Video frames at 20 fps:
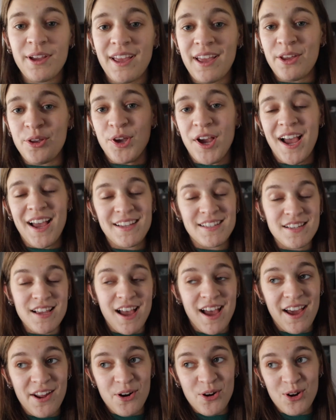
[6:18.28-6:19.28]
Okay, you guys,
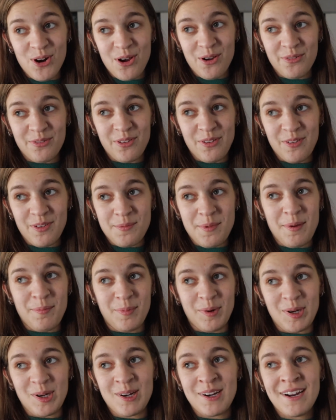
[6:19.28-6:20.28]
I don't know if you
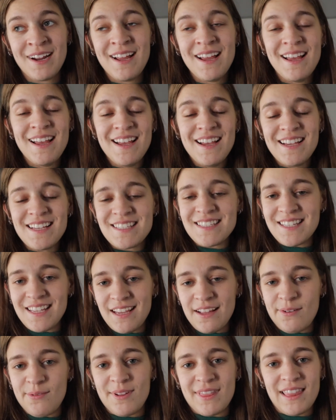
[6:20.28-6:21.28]
remember
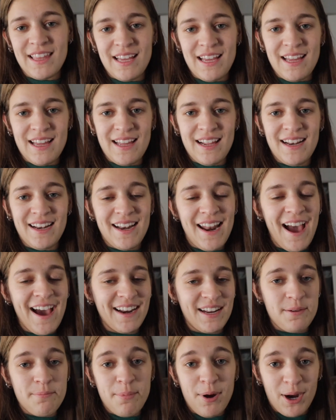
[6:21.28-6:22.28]
seeing what the
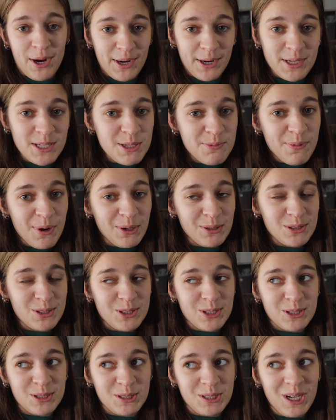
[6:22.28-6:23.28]
Natty Parks
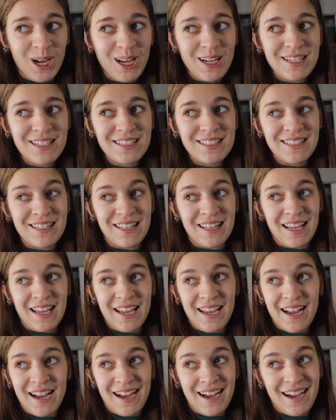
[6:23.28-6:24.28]
poster looked
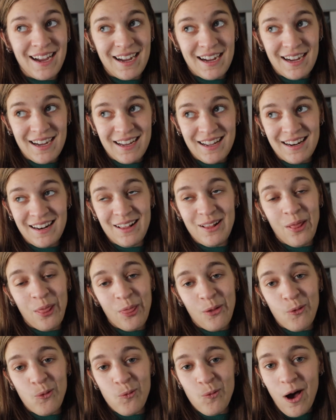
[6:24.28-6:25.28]
like on
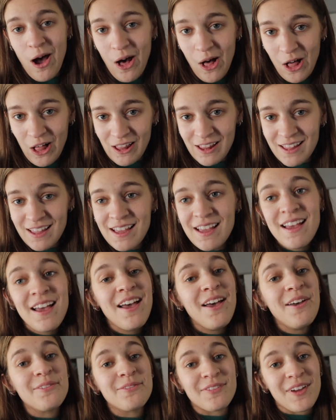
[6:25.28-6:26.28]
the wall,
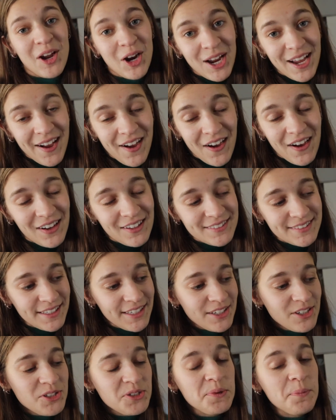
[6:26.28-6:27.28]
very
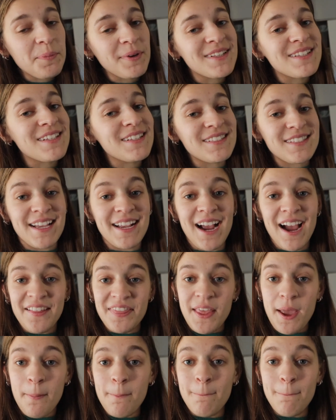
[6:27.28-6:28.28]
college, but since I
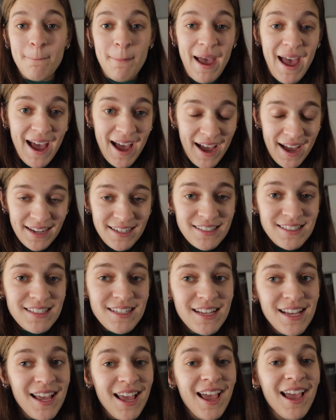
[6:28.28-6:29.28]
got that
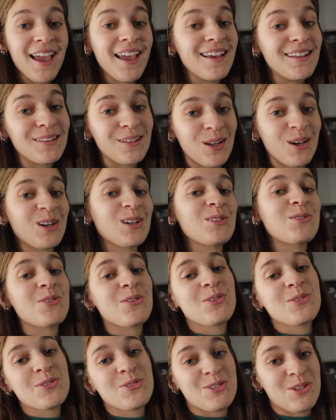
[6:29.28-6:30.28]
matte, it looks
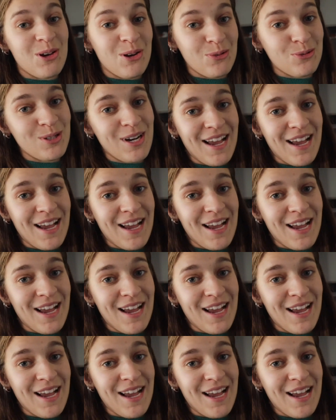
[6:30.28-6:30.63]
so